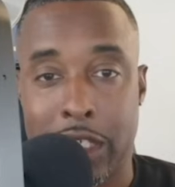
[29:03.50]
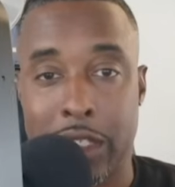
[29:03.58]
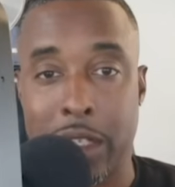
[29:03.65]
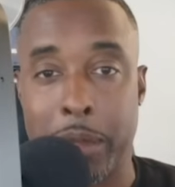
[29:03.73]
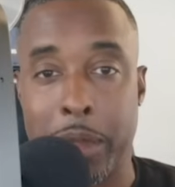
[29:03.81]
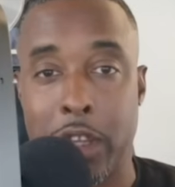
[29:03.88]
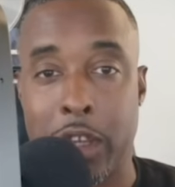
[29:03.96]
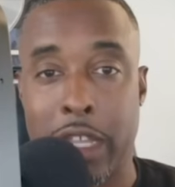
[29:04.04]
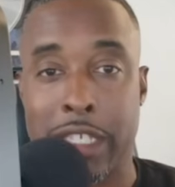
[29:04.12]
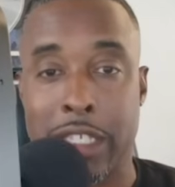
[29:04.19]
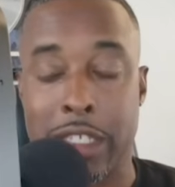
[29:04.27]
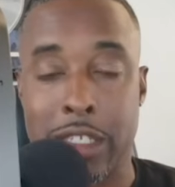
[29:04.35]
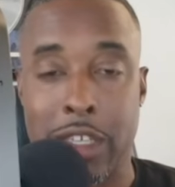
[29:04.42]
mean, your
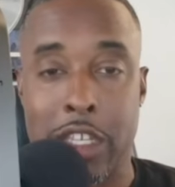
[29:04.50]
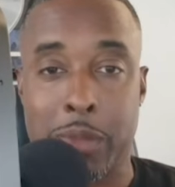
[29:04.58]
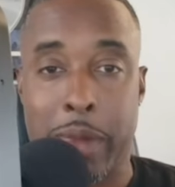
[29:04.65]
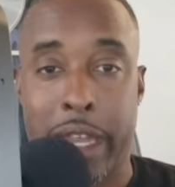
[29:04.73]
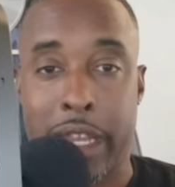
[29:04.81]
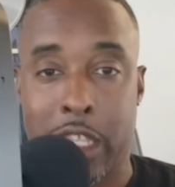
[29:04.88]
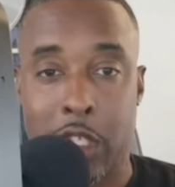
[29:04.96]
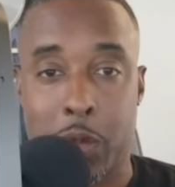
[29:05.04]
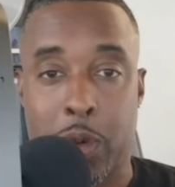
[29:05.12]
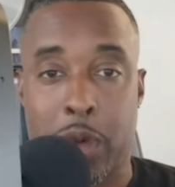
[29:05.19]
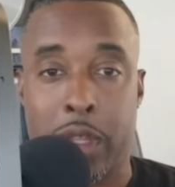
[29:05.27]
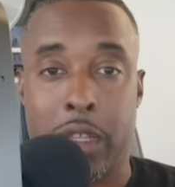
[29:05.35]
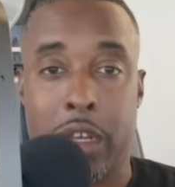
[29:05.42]
guess is as good as mine at this
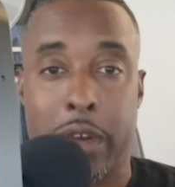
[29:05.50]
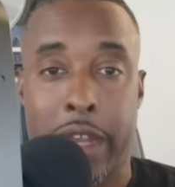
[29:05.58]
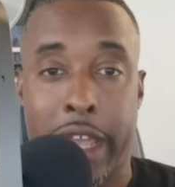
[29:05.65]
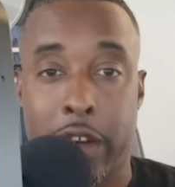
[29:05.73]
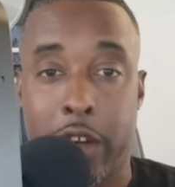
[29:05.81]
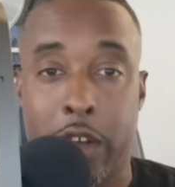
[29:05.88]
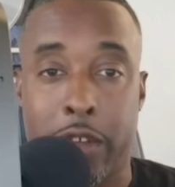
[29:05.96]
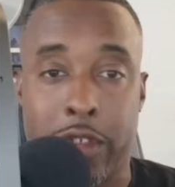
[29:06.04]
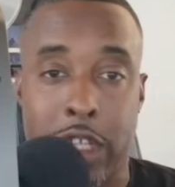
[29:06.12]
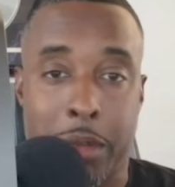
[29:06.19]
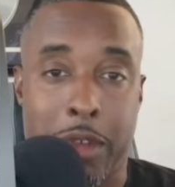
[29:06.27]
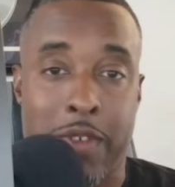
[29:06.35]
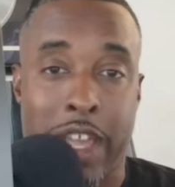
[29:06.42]
point, you know. And I don't know if
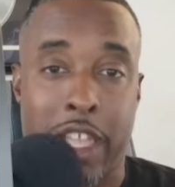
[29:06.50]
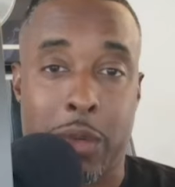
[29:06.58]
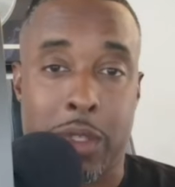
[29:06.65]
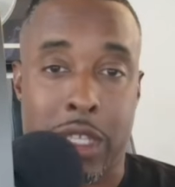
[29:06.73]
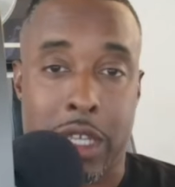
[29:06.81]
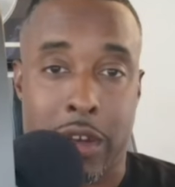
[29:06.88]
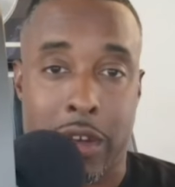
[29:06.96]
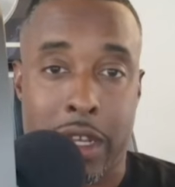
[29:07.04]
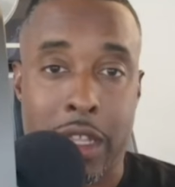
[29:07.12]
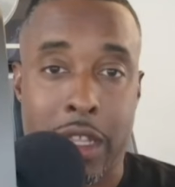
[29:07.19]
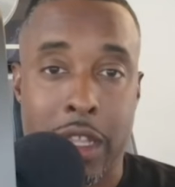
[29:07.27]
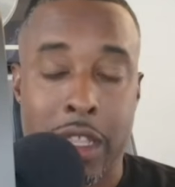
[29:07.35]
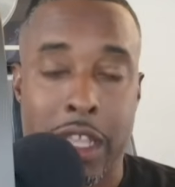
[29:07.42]
Jeremy Fowler was
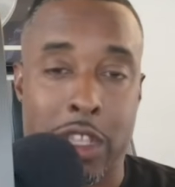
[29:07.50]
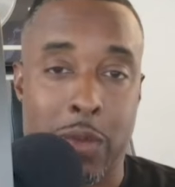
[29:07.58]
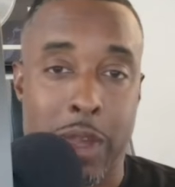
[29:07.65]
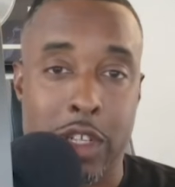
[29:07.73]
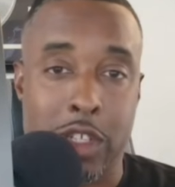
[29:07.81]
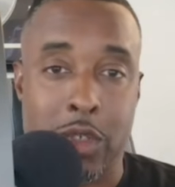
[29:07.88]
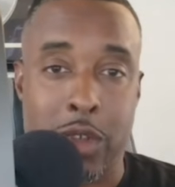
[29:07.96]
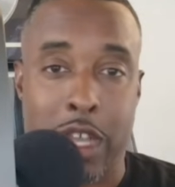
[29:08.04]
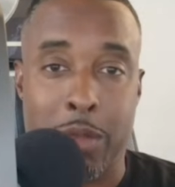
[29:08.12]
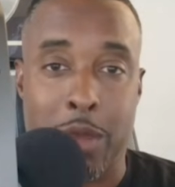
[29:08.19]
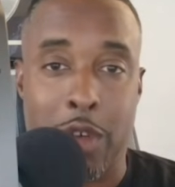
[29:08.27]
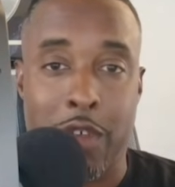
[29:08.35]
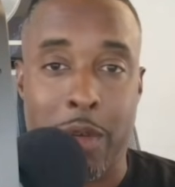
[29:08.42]
hearing that the Raiders are trying
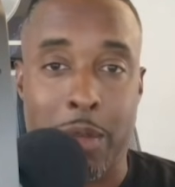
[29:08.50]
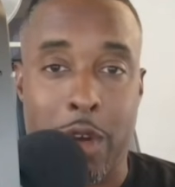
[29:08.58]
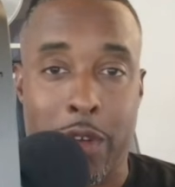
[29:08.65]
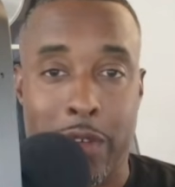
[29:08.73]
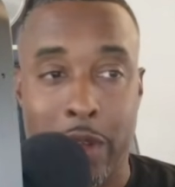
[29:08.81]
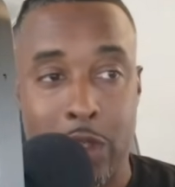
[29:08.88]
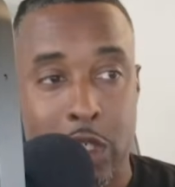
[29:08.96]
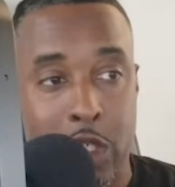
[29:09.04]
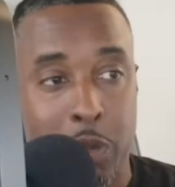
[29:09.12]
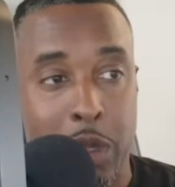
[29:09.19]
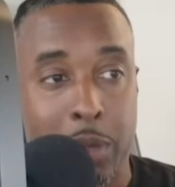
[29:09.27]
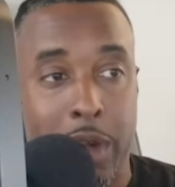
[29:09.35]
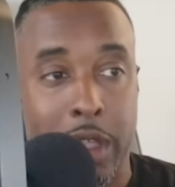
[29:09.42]
to move him or if he was just
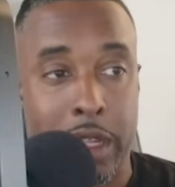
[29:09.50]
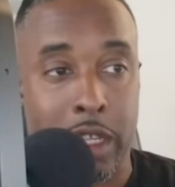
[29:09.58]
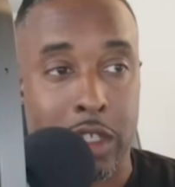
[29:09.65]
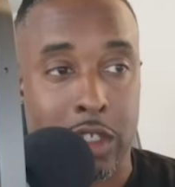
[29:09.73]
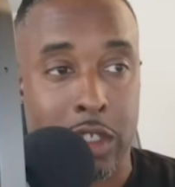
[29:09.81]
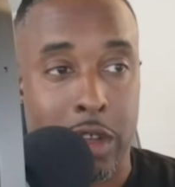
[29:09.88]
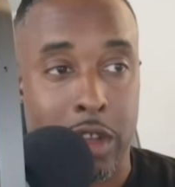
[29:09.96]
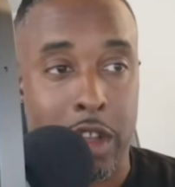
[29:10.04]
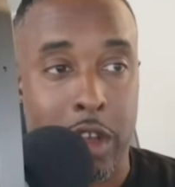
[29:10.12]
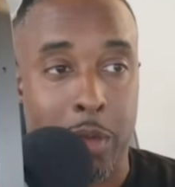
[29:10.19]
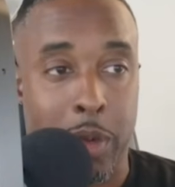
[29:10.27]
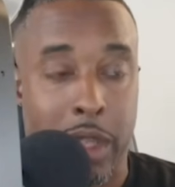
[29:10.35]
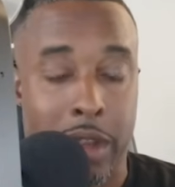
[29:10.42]
spitballing. I just don't
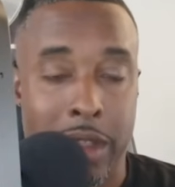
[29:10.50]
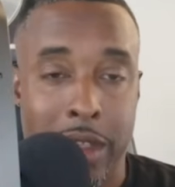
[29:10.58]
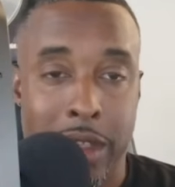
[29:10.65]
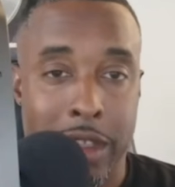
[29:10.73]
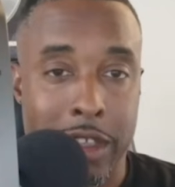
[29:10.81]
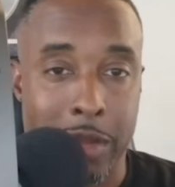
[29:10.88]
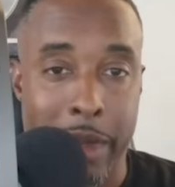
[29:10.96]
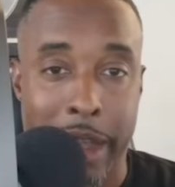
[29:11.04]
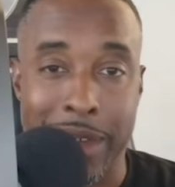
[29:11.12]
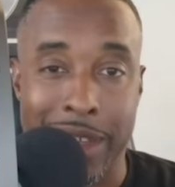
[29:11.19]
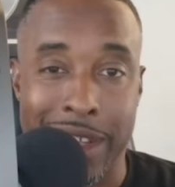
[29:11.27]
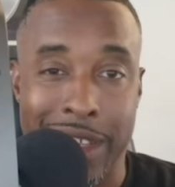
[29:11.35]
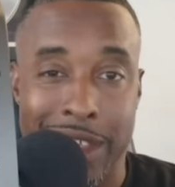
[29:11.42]
know. But you might
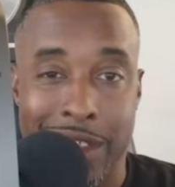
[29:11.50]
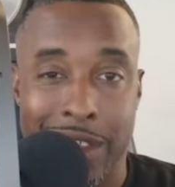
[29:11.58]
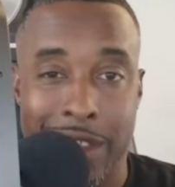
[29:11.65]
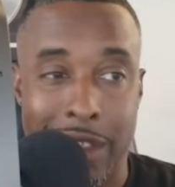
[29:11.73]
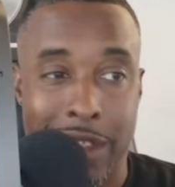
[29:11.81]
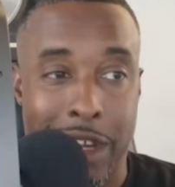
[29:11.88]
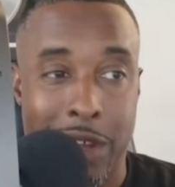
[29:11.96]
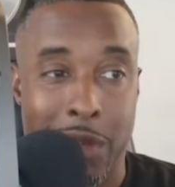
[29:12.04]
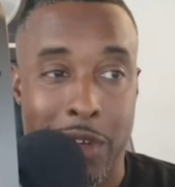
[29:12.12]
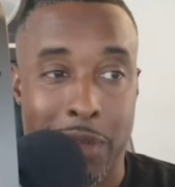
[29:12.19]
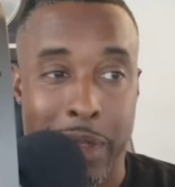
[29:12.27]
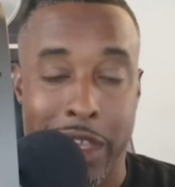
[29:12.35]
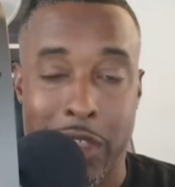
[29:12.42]
be able to get anywhere
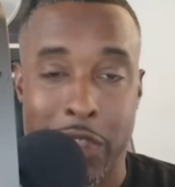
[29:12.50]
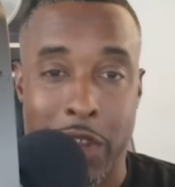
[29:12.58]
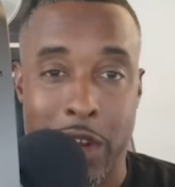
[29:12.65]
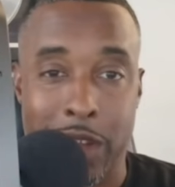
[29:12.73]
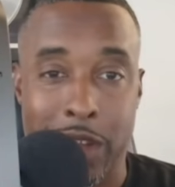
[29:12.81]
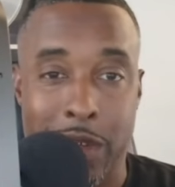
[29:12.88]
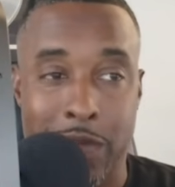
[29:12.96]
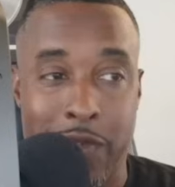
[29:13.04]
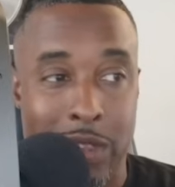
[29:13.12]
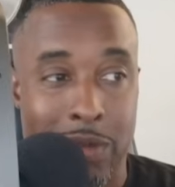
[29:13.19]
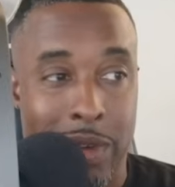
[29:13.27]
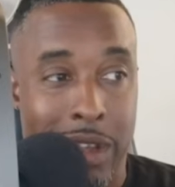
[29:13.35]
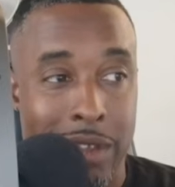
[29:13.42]
from like a 3rd to a
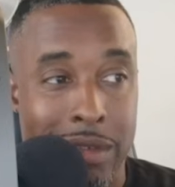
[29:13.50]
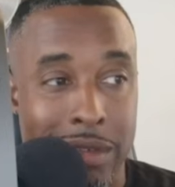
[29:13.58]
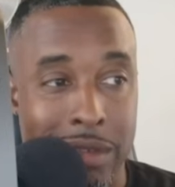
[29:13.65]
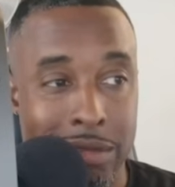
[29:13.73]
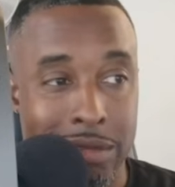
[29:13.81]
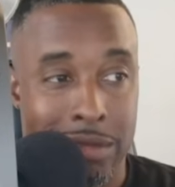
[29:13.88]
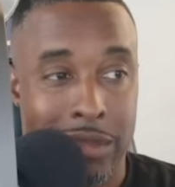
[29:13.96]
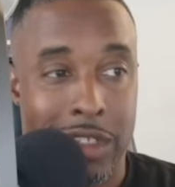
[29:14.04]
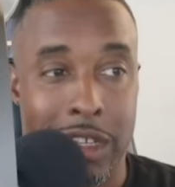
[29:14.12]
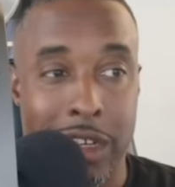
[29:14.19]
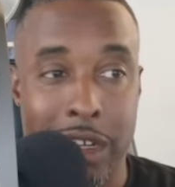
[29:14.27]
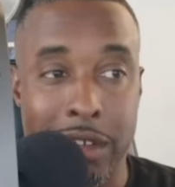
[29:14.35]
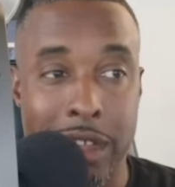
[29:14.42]
5th round.
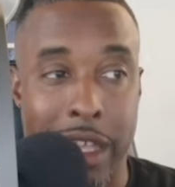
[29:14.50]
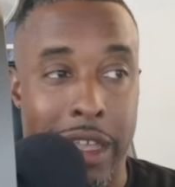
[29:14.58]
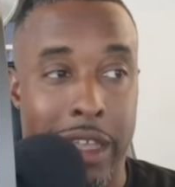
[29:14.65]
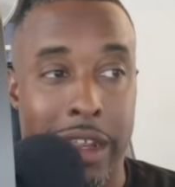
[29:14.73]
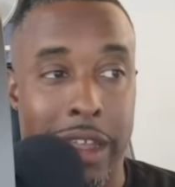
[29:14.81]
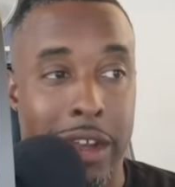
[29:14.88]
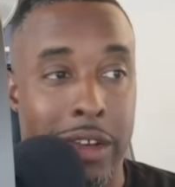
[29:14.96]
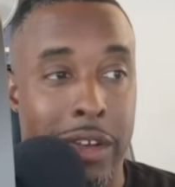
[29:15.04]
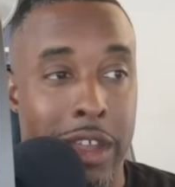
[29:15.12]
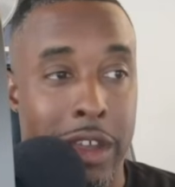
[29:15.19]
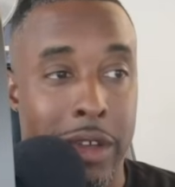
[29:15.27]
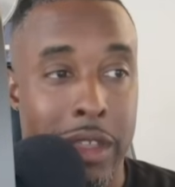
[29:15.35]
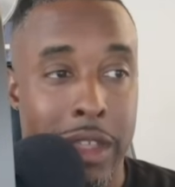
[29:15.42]
You know, I don't
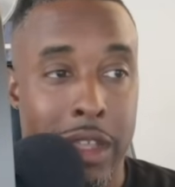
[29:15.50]
know.